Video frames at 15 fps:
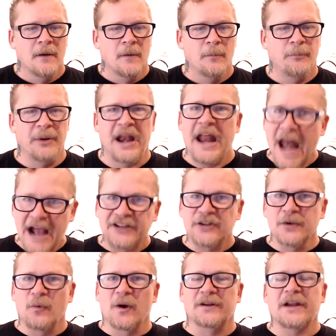but it
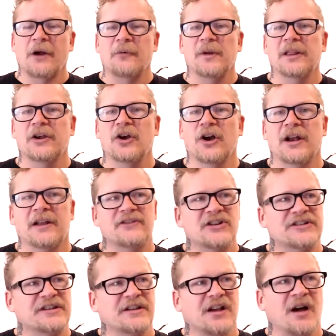actually worked out really good, and
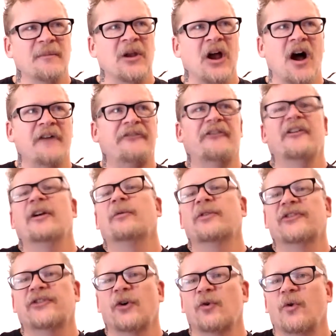just coming off of it was
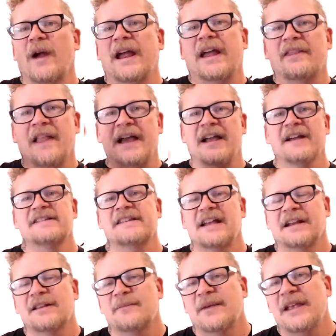so great. And like I said
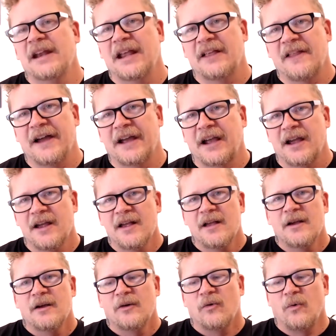in the beginning, like
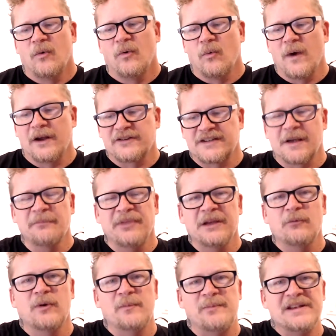where something
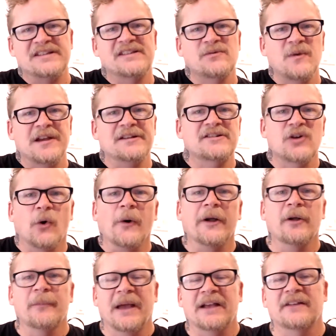would be sweet,
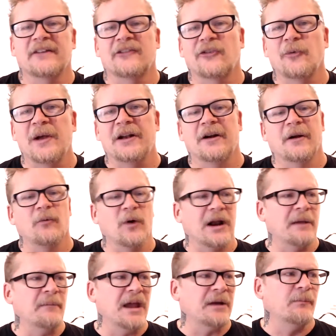toil makes it sweeter. And what
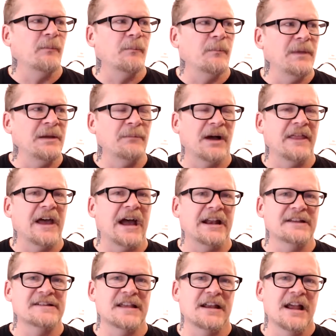I make, mean by that
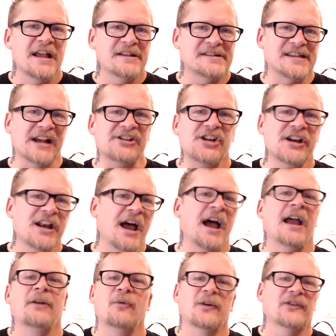is that session
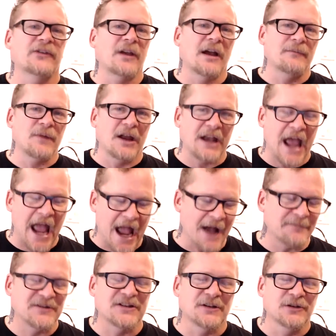nine was an
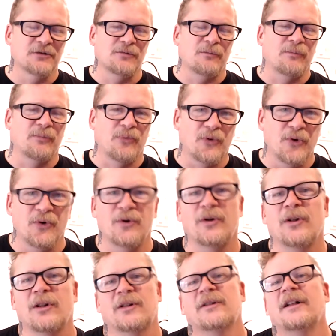absolute
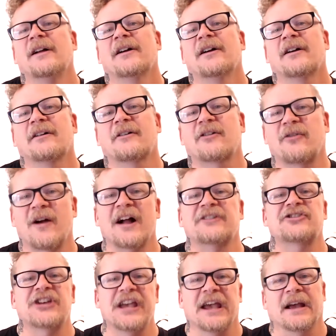brutal
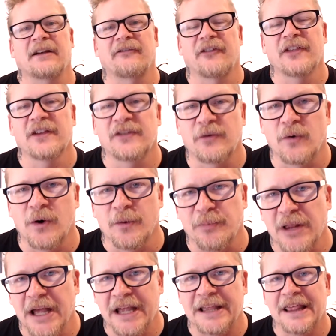crotch kick for this group.
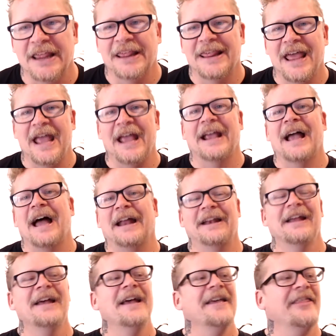Like they got
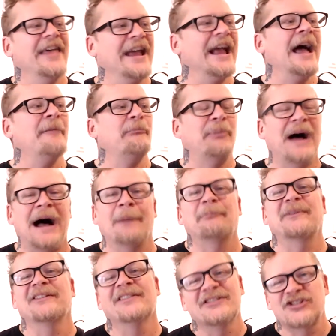they got popped
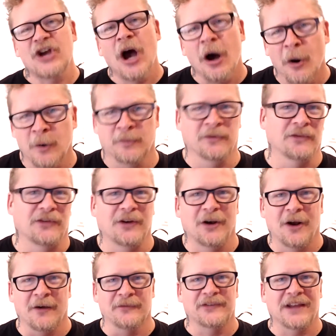in the chones, you know
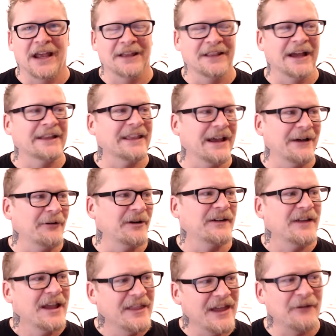what I'm saying? Like they were
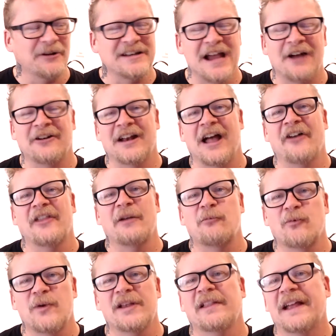they were down and out. They
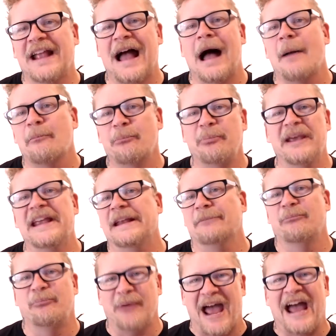really got beat
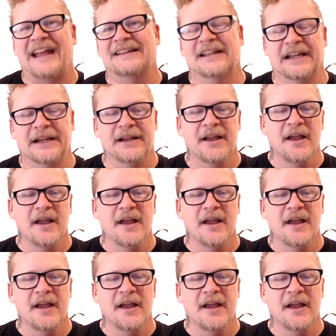badly.